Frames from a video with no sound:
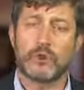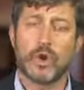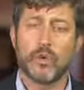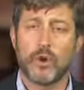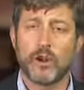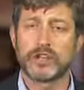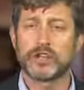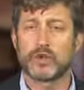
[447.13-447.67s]

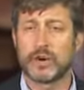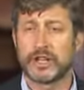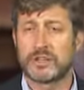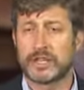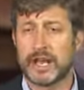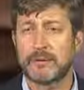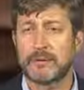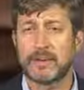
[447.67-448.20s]
One short
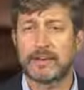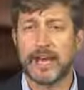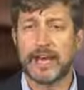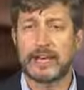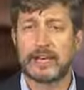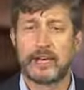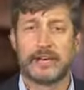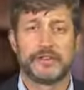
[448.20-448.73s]
example of
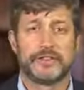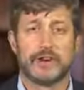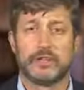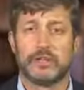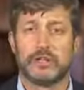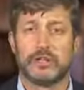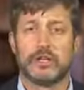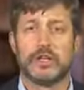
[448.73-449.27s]
that
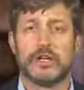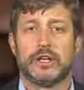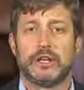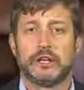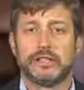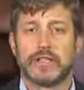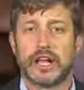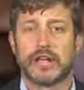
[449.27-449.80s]
we'll
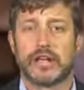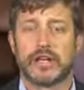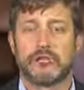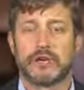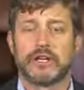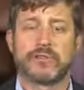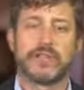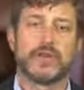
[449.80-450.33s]
study
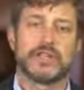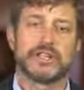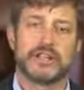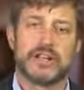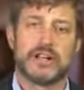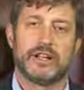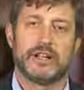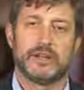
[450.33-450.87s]
in much more
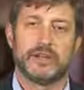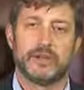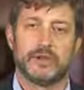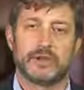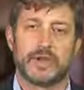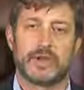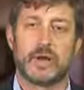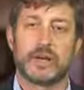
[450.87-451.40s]
detail in a
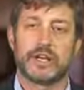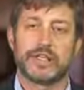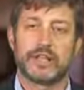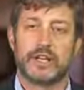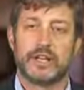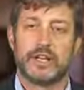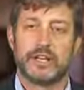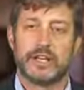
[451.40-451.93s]
future course
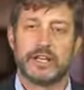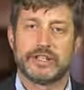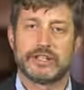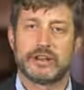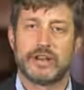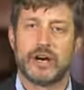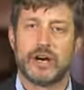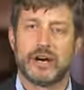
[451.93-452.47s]
is
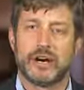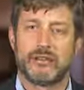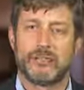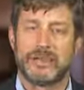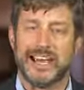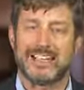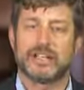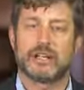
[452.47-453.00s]
the law of
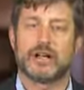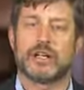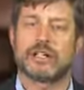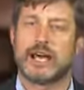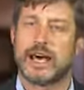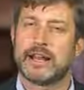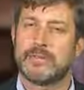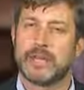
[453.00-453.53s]
patient
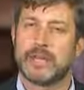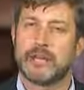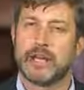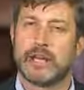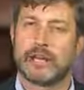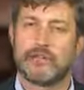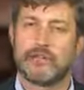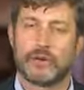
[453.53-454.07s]
autonomy
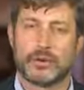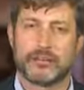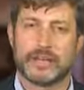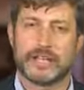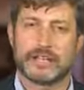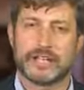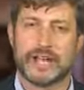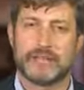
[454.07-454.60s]
and informed
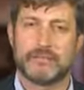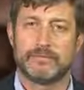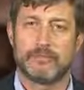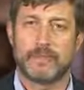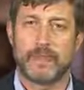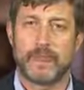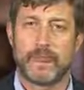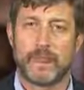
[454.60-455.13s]
consent
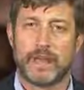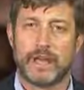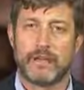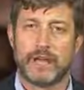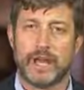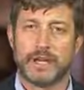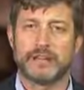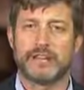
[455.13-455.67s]

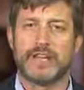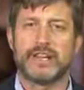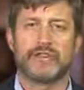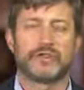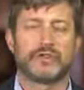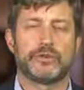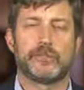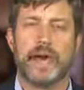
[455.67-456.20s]
has
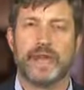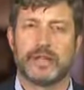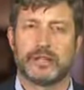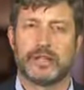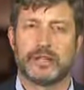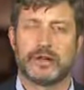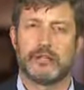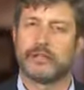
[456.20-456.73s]
changed
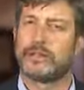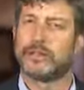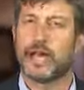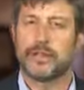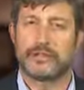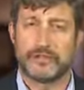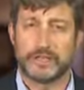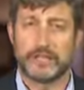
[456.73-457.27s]
dramatically over the
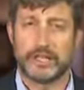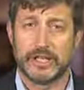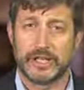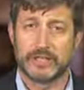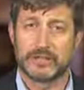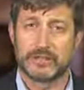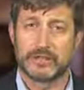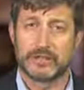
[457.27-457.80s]
past 50
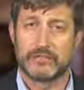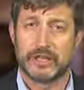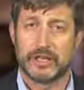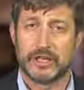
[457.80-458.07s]
years.